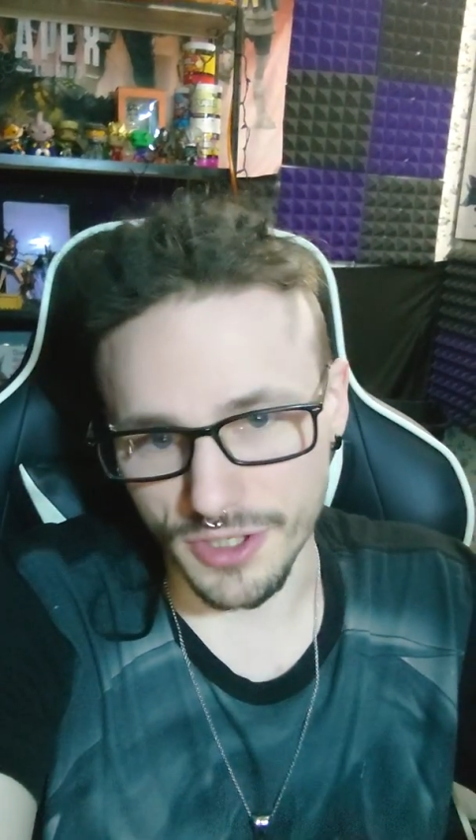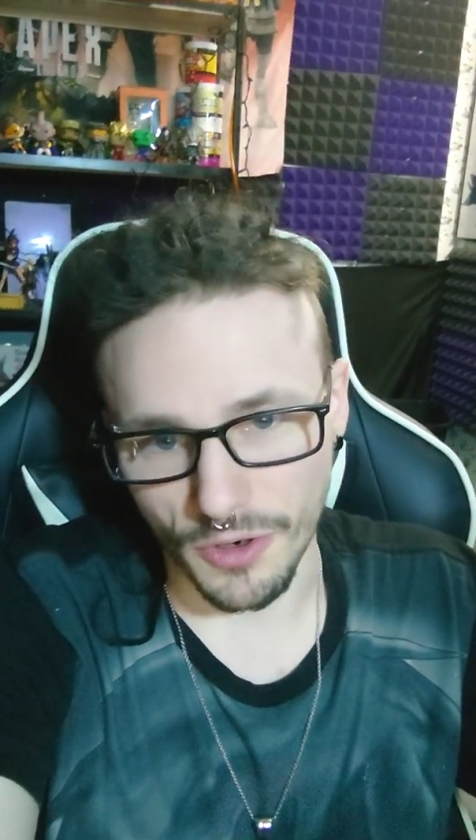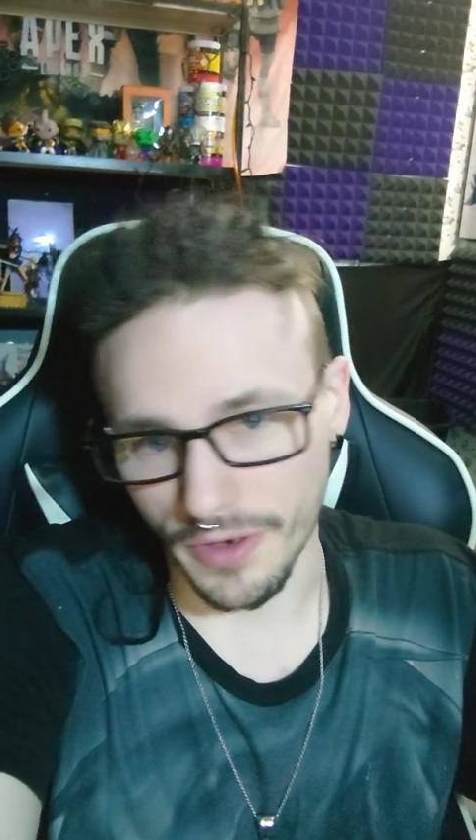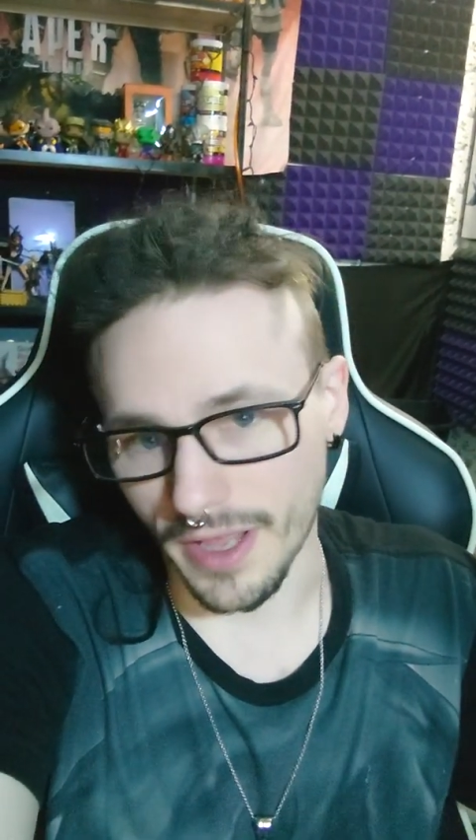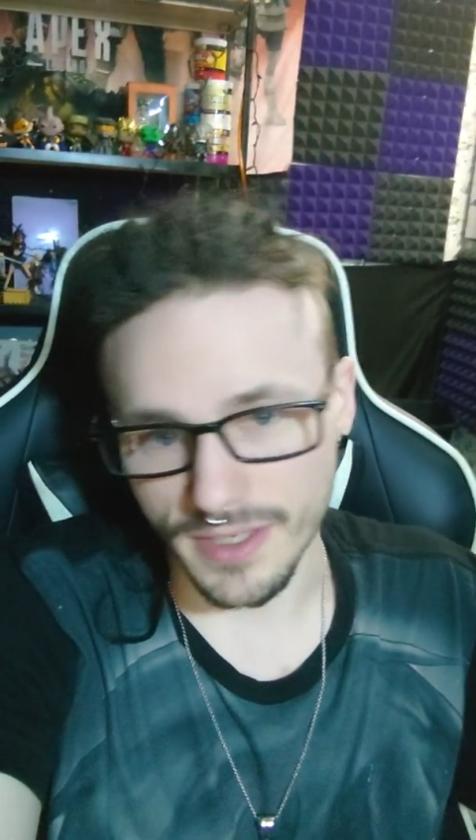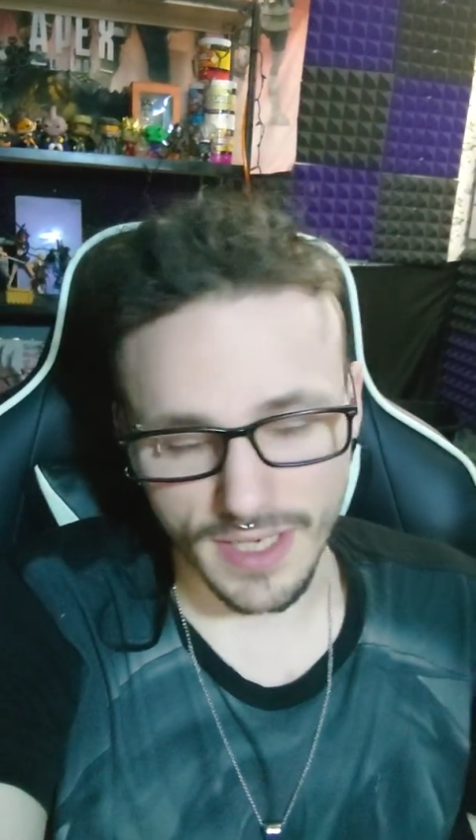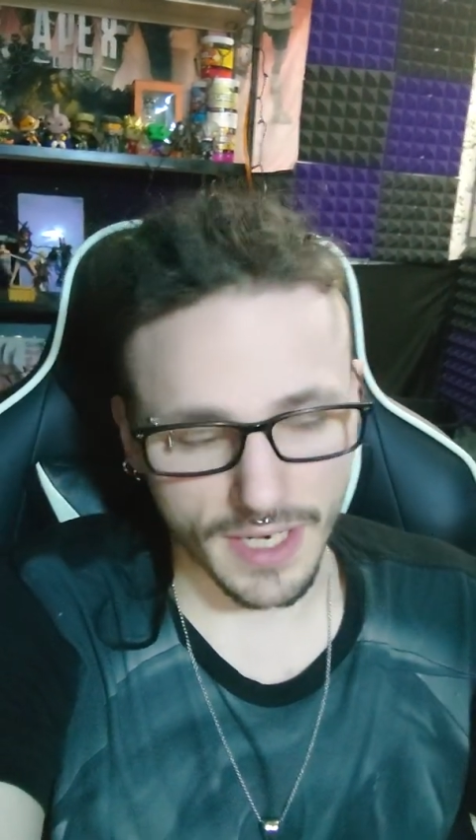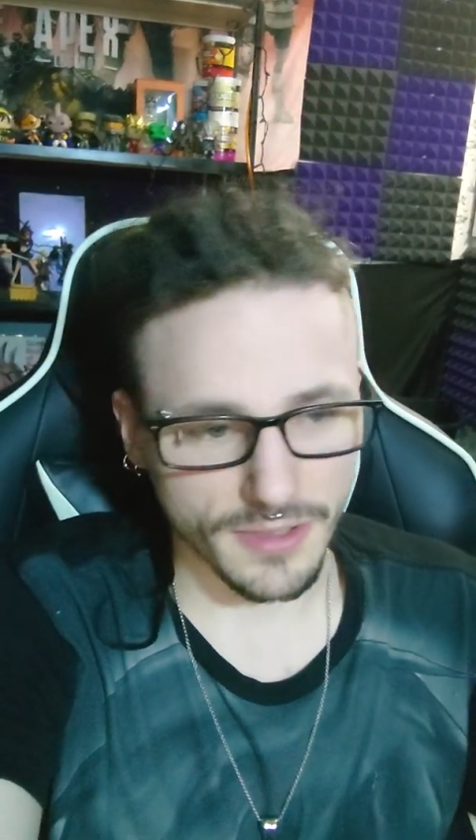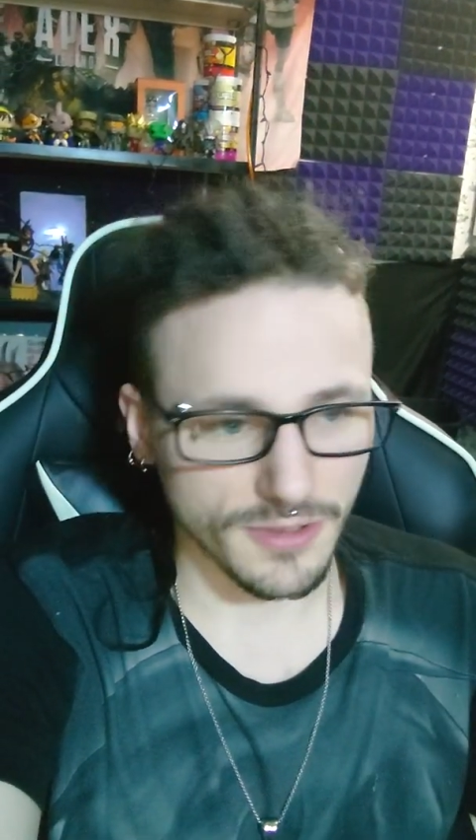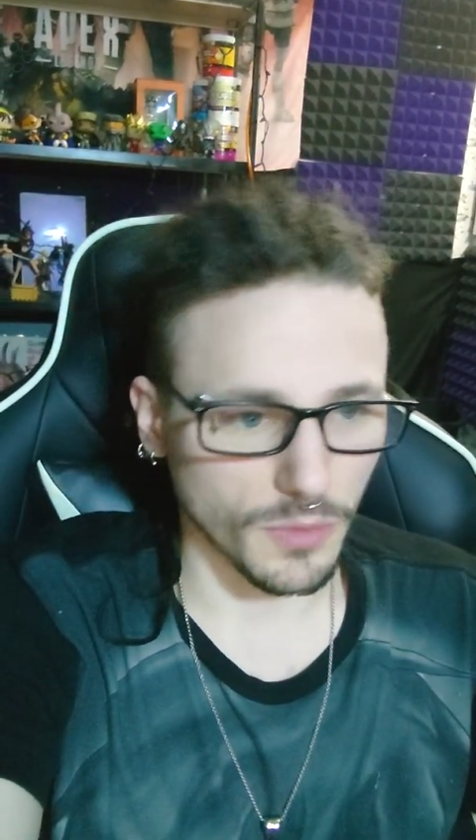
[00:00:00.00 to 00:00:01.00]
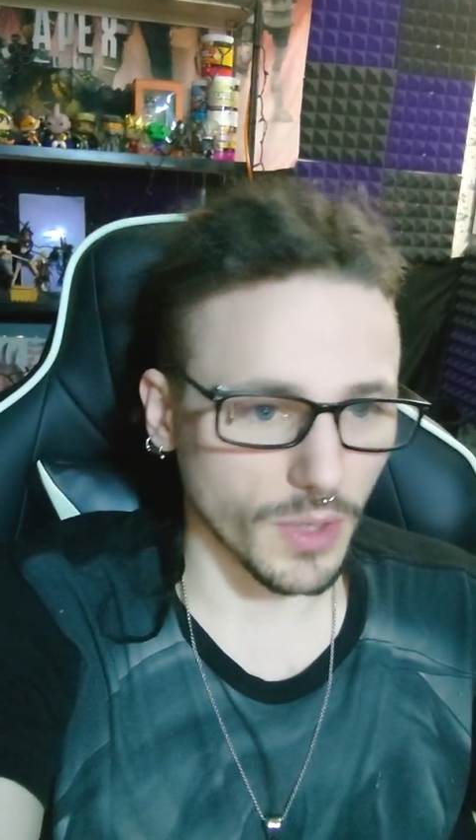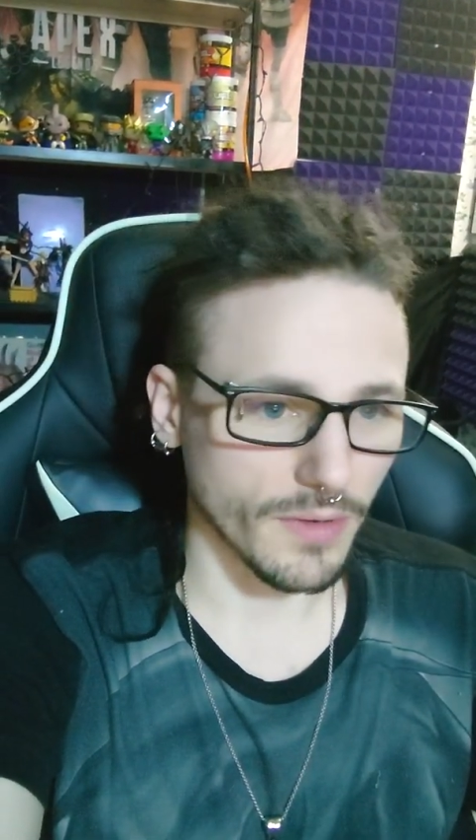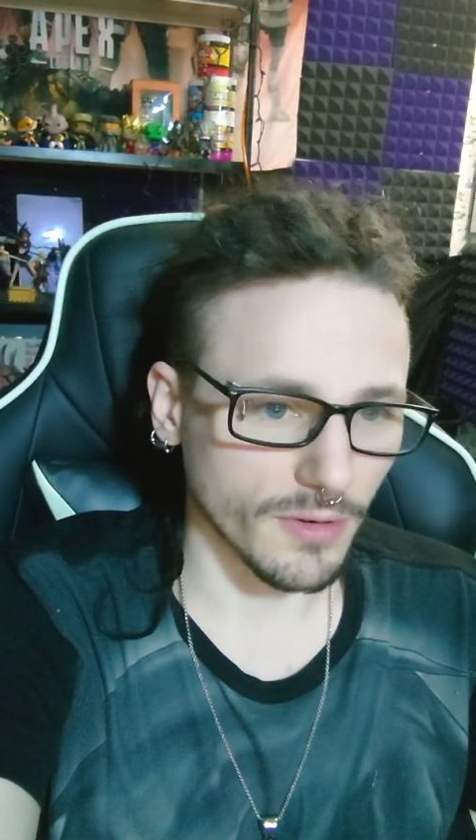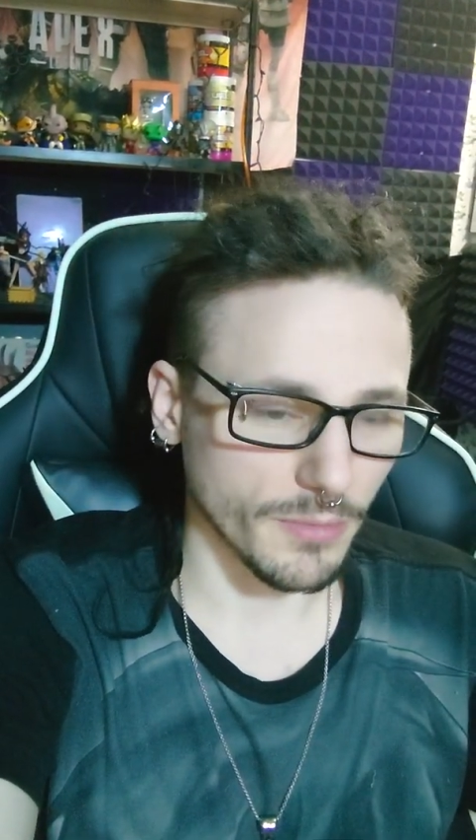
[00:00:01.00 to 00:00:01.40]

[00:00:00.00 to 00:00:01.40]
38 seconds or whatever.